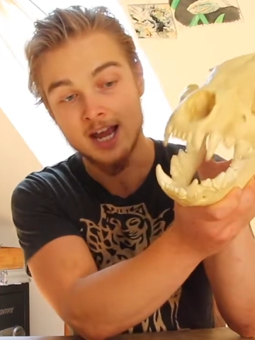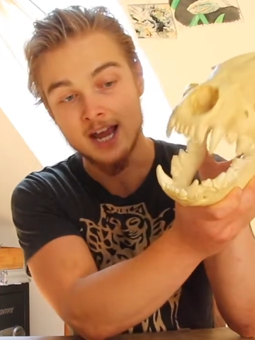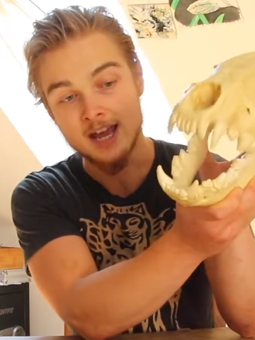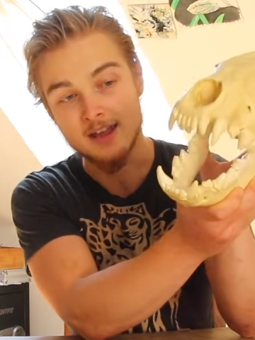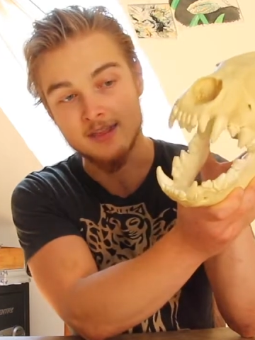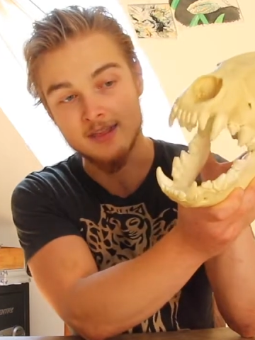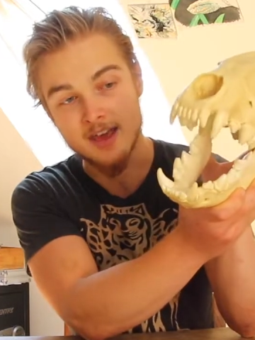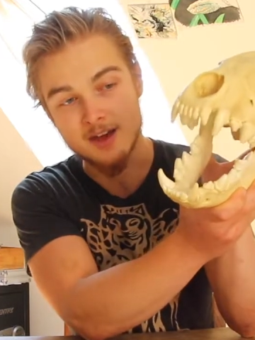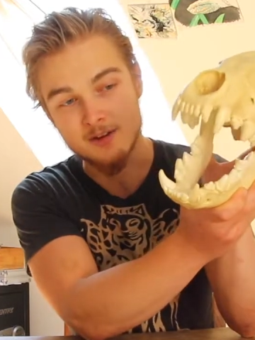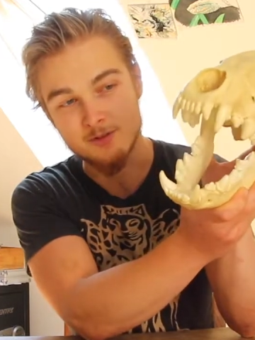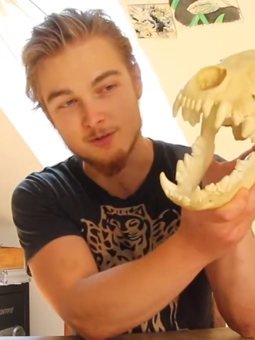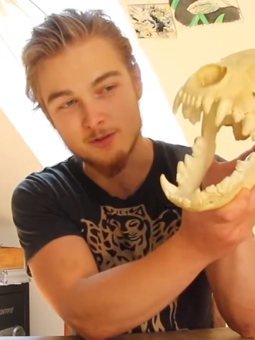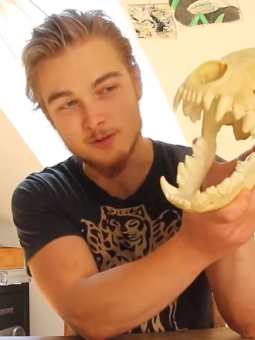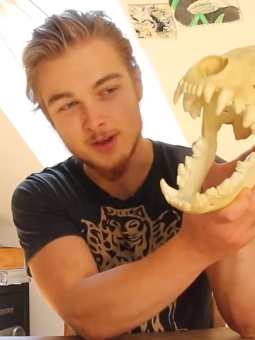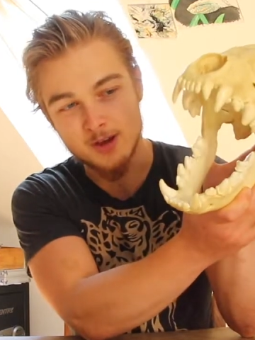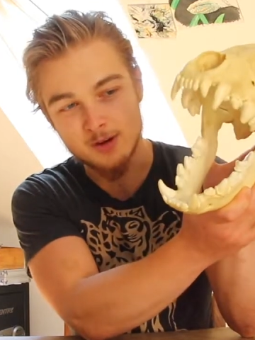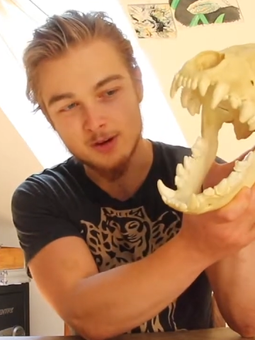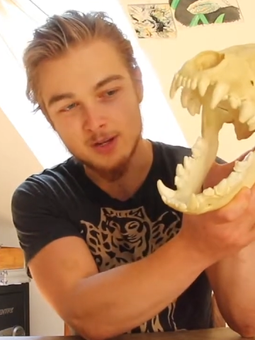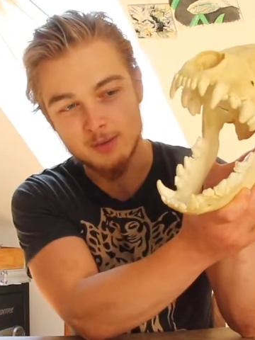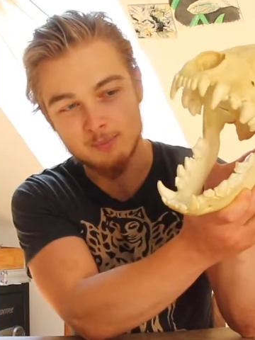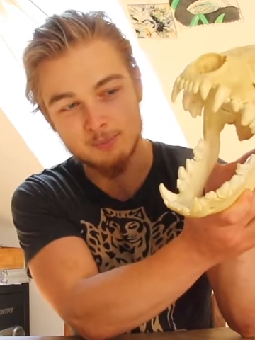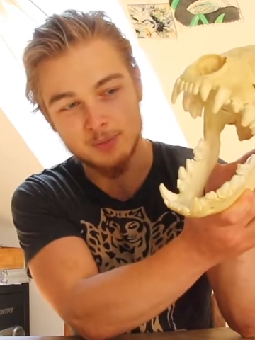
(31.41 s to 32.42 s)
and they have
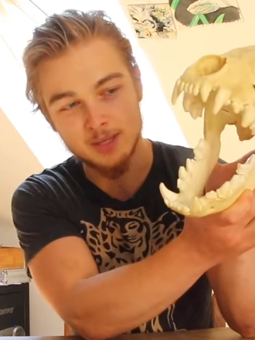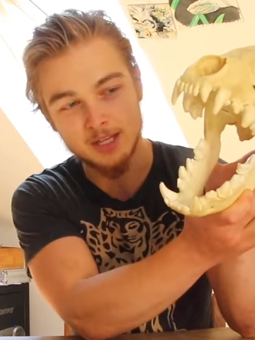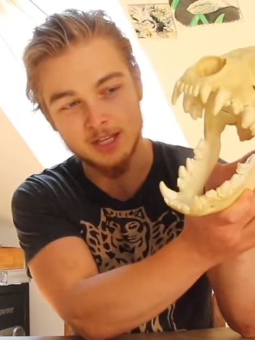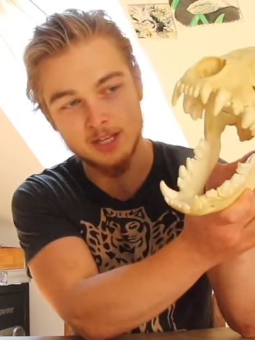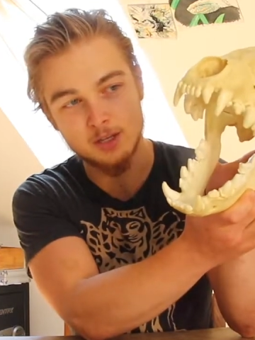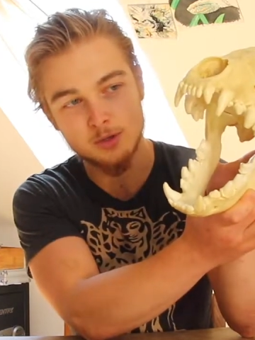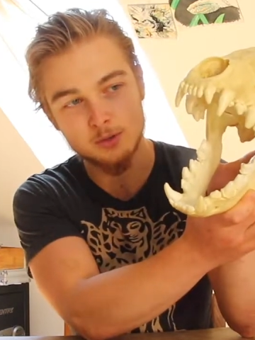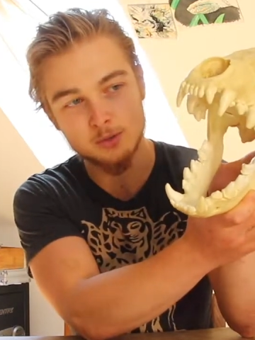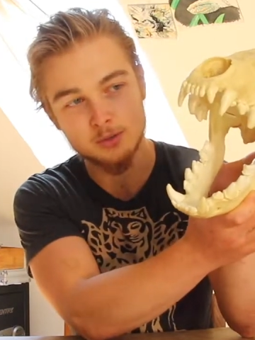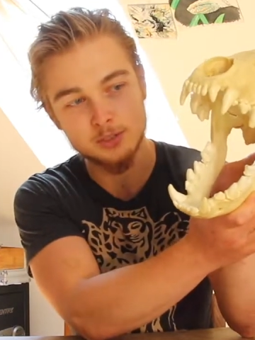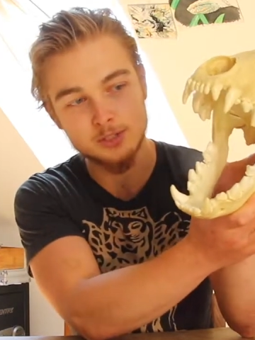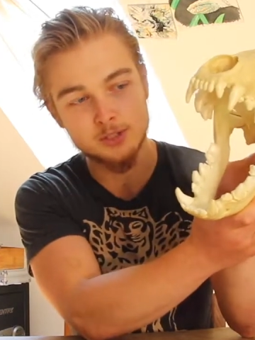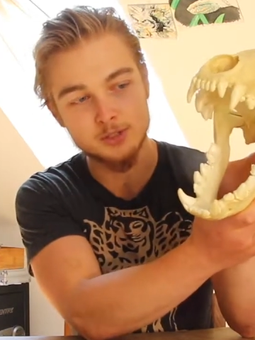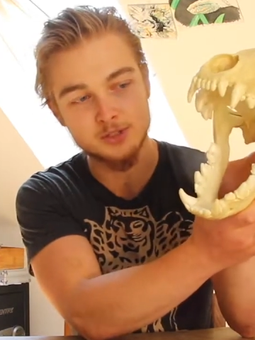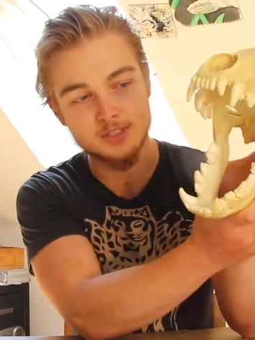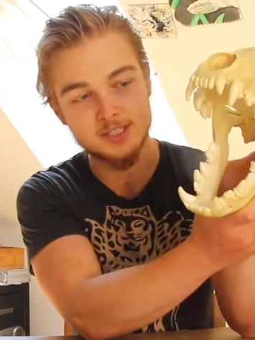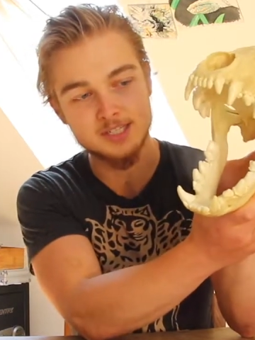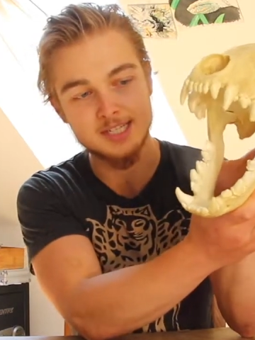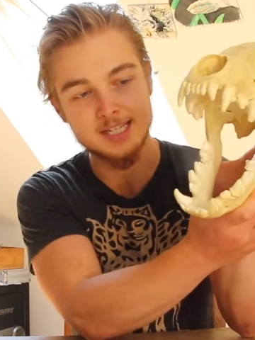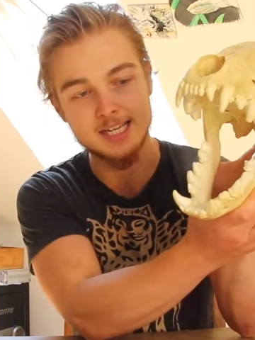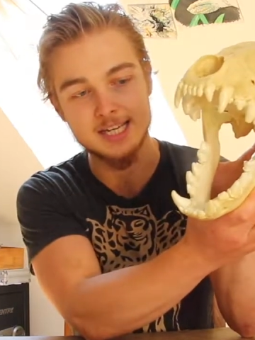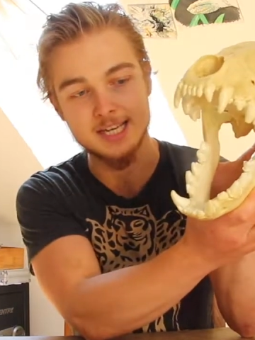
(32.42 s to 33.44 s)
very
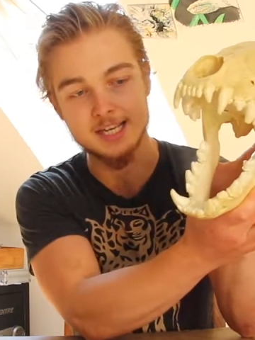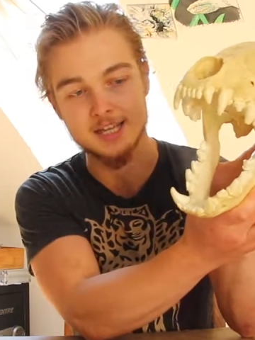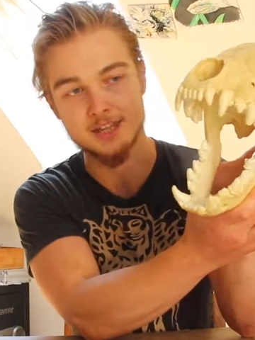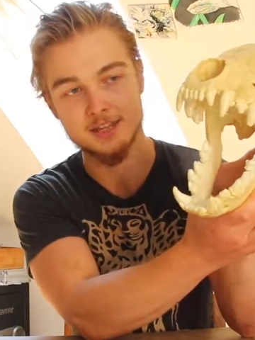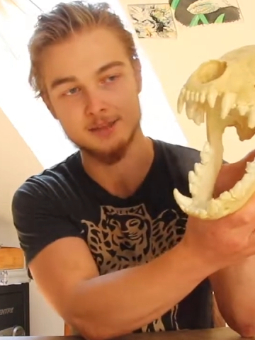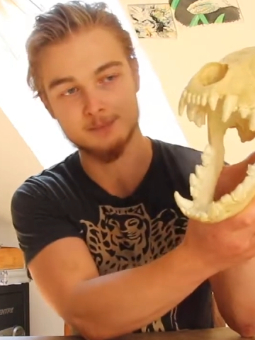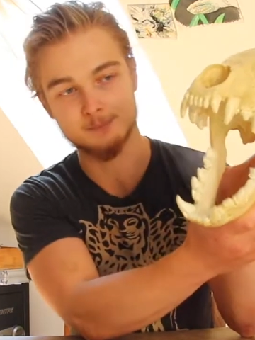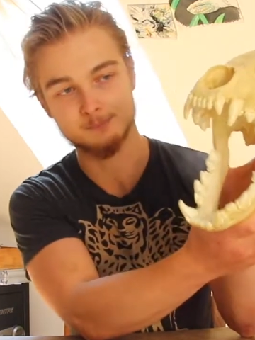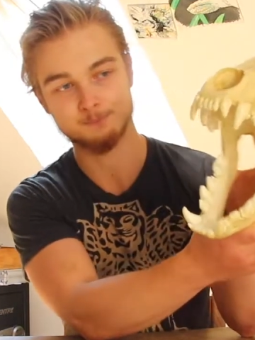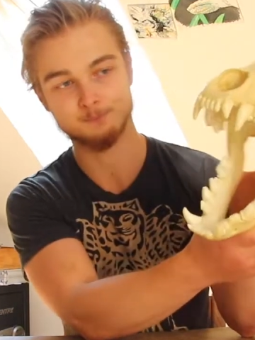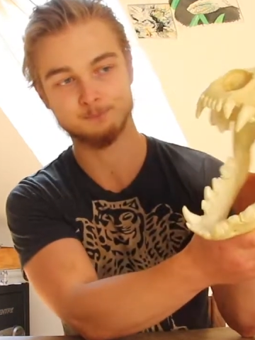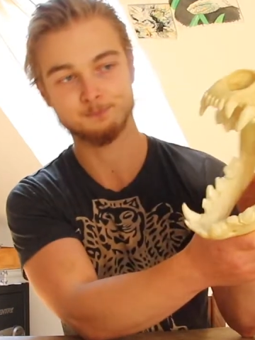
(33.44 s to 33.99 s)
peculiar teeth.